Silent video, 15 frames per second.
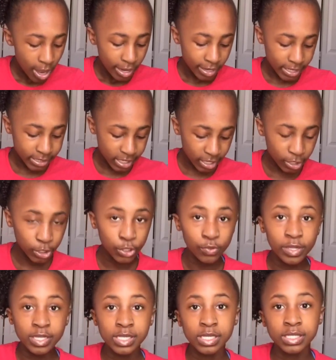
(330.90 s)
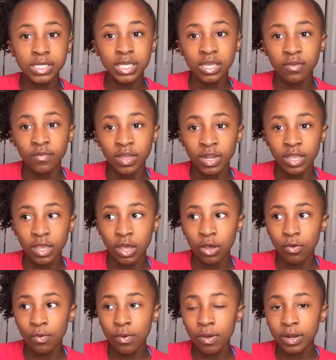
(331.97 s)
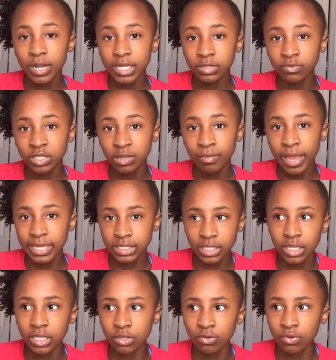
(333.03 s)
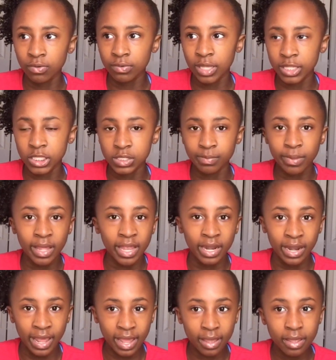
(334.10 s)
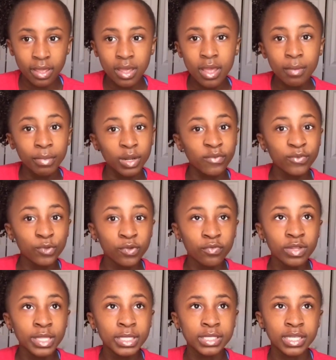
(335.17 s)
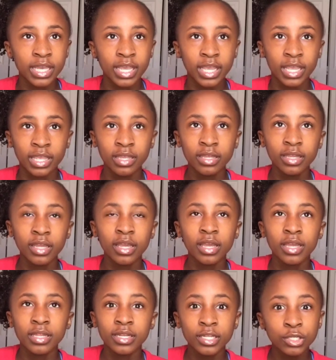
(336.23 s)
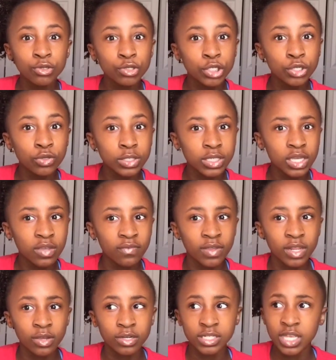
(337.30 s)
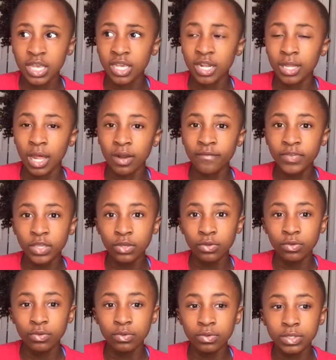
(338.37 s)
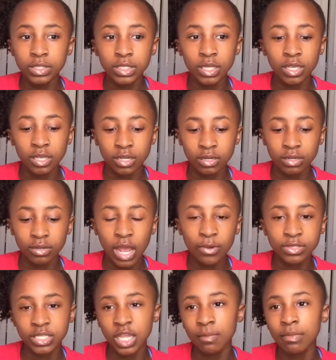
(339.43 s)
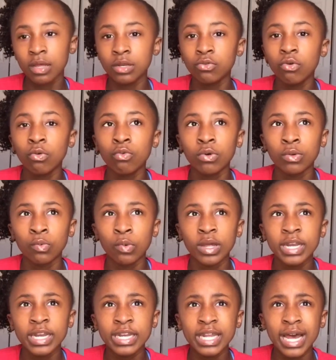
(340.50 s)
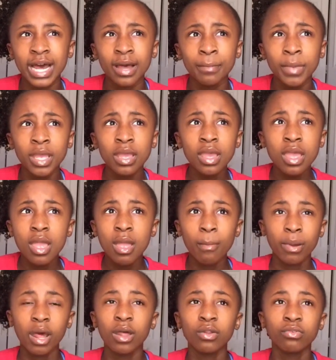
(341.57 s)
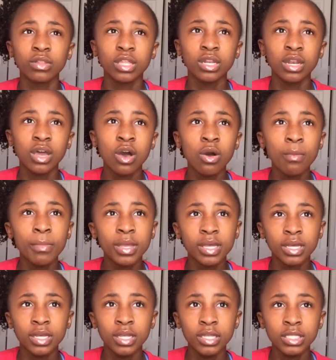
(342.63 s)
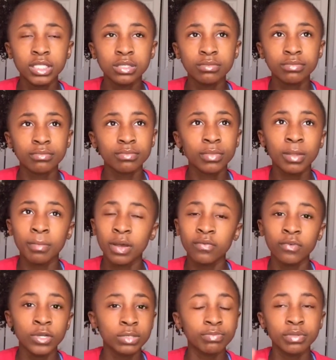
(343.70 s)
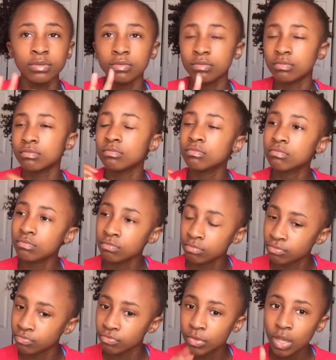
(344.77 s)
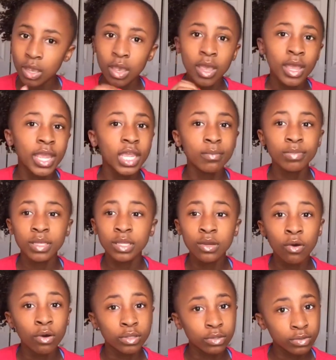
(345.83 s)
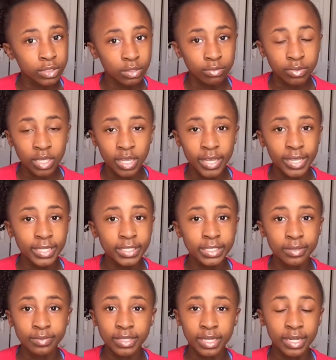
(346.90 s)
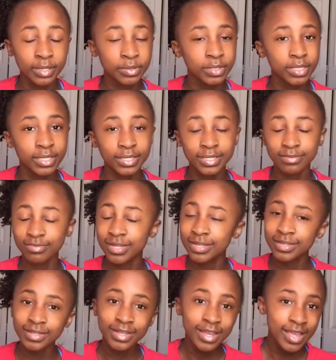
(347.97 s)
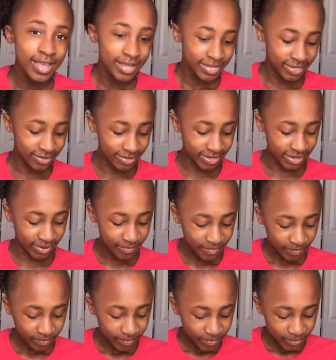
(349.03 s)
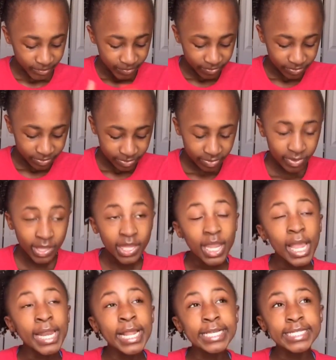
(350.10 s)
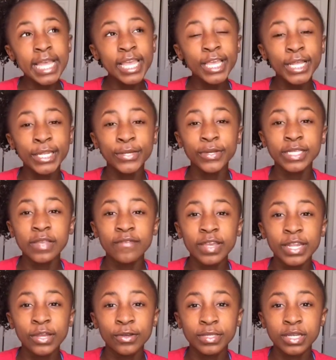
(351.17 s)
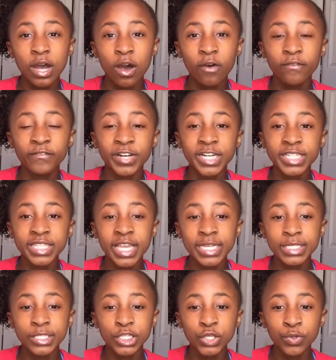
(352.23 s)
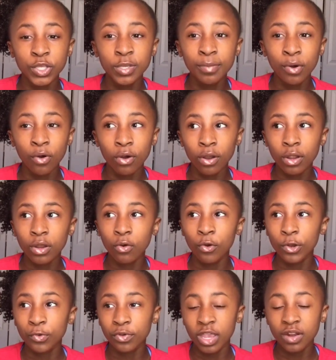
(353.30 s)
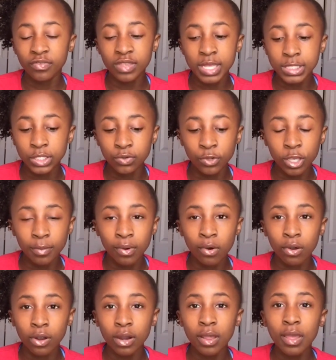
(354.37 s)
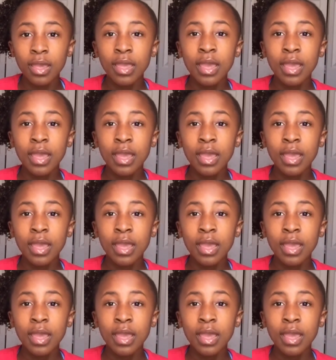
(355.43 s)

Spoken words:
Next thing you can do is a singing video. That's really basic. You don't have to explain that. But if you can really sing, then you should do a singing video because that get a lot of views. And I was thinking about doing one time, but I don't really know because my voice be it be going through some things sometimes. Cause okay. Next thing you can do is a video. It's called Fun Things to Do When You Bored, or Creative Things to Do When You Bored.